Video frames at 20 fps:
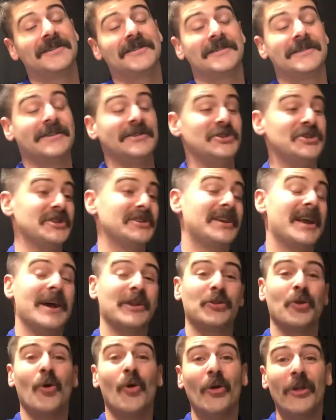Just got
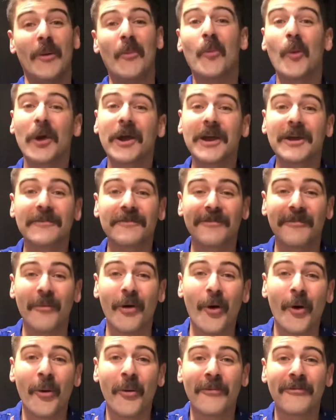told I'm working from
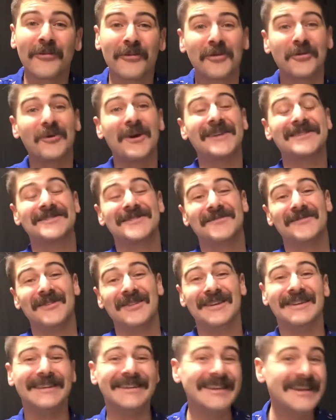home for the rest of the
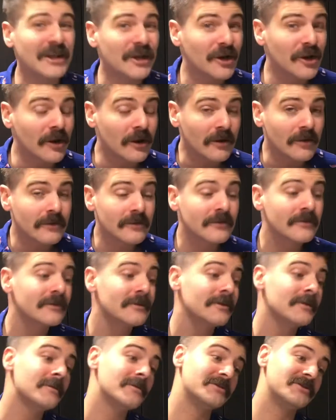year.
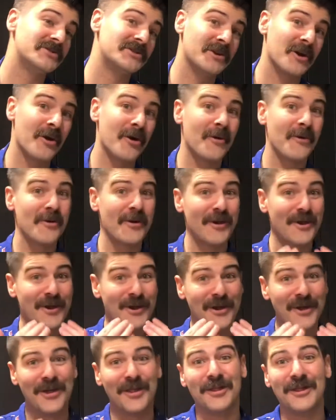So
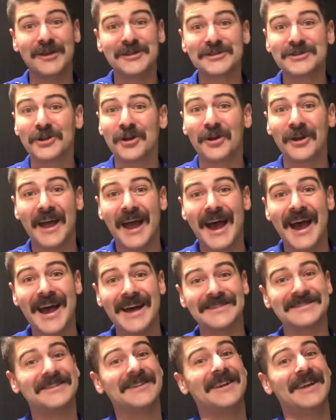this little guy
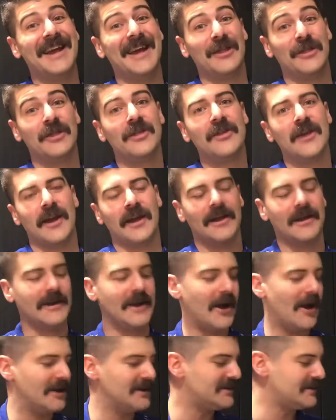is gonna get thick.
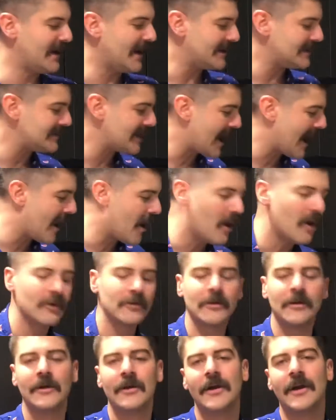Now I sat down,
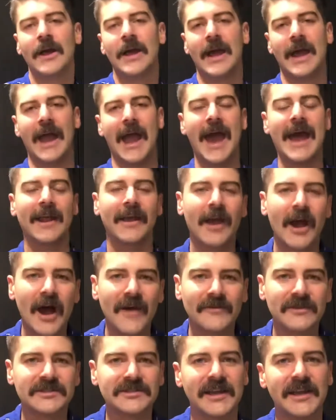I had a
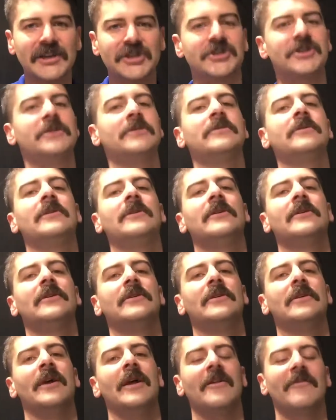conversation,
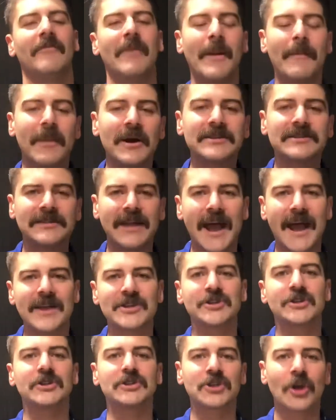and if my
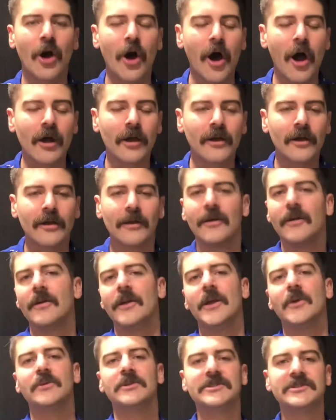mustache could talk,
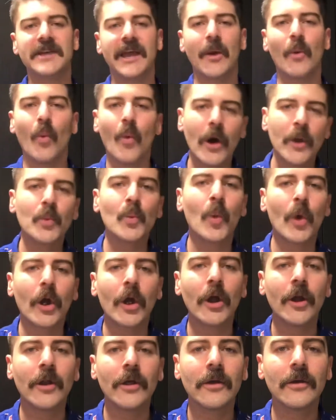it would say one
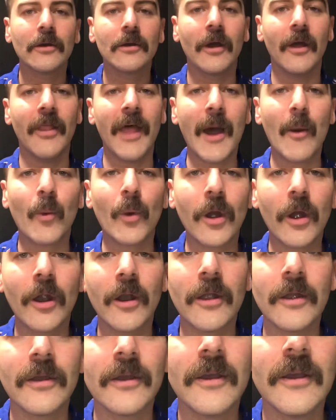word, and that
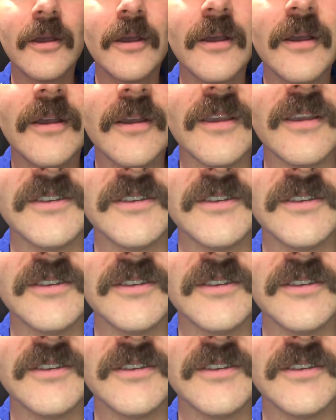word is